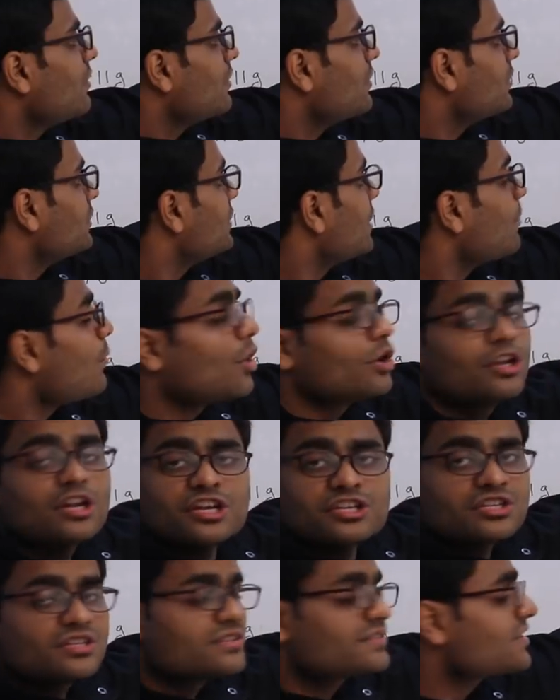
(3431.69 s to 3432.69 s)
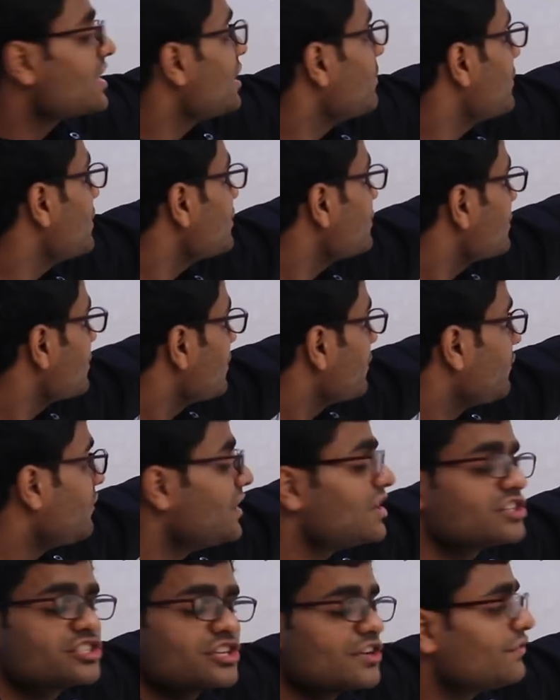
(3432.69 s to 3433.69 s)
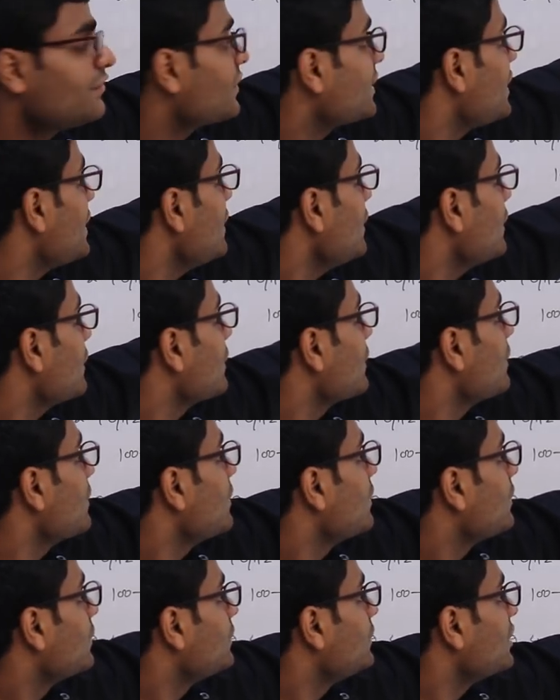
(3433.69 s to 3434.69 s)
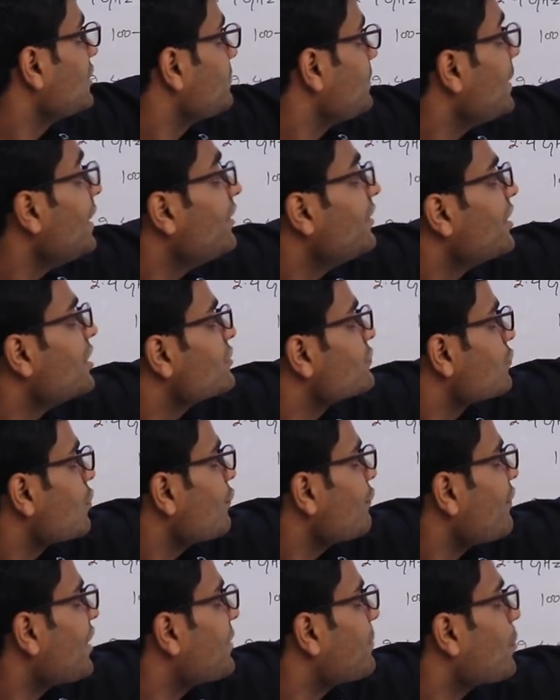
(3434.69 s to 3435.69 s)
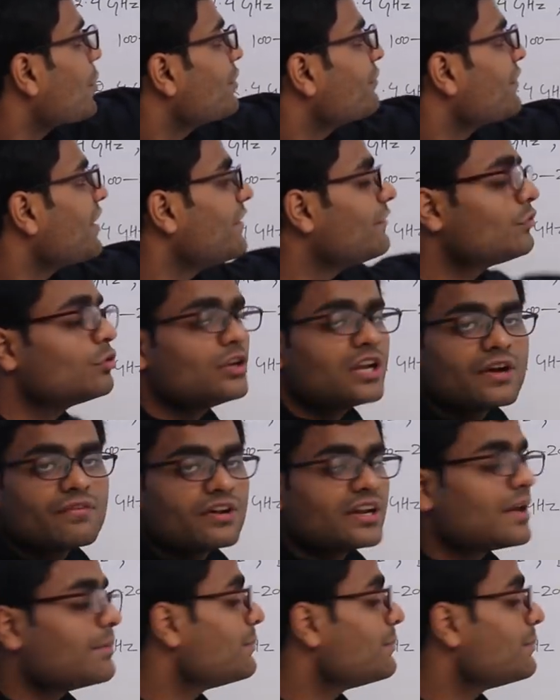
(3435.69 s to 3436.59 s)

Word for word: Uh, the modulation scheme is phase shift key. The speed range from 5.5 to 11